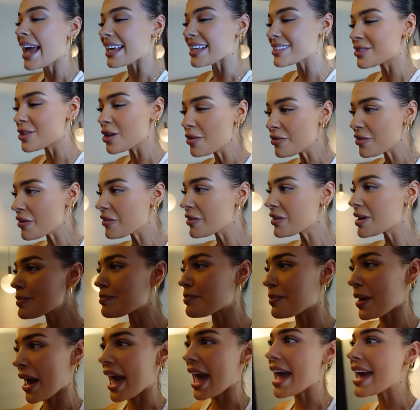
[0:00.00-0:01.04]
It's not very
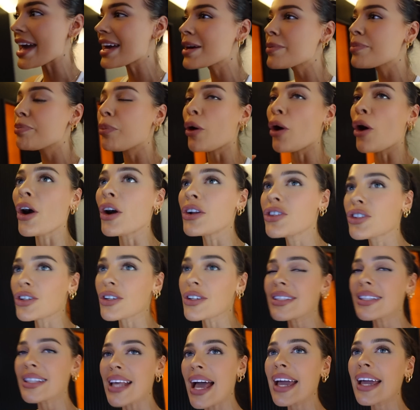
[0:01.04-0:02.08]
big, but
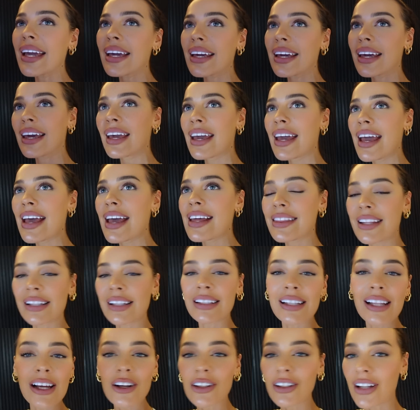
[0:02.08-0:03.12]
just like the
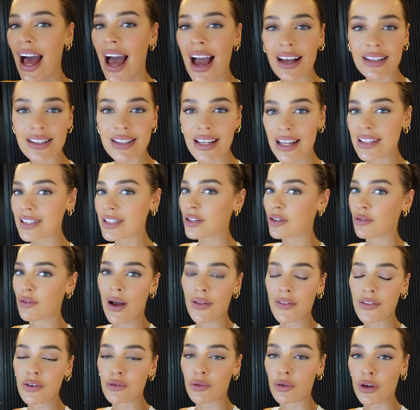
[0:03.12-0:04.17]
little accents
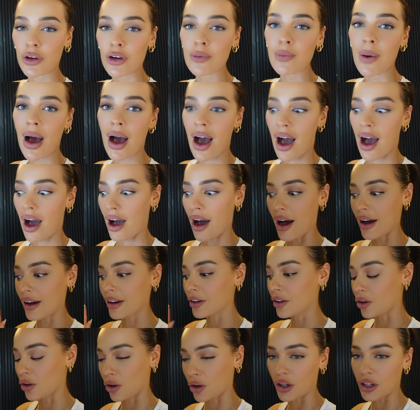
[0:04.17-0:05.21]
around the room
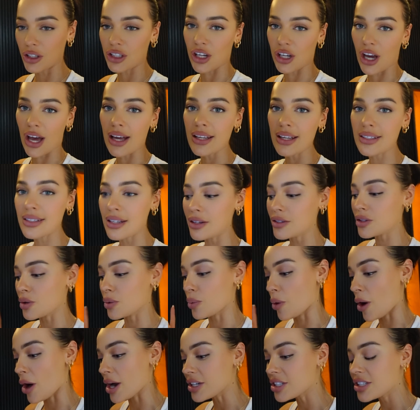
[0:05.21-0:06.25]
are gorgeous. So
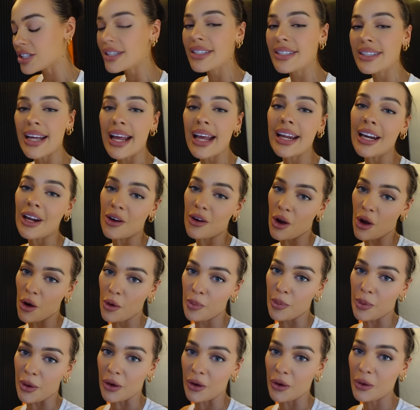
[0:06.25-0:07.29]
we're actually staying at
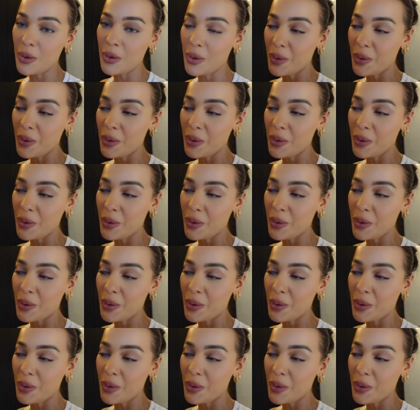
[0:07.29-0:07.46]
Nobu.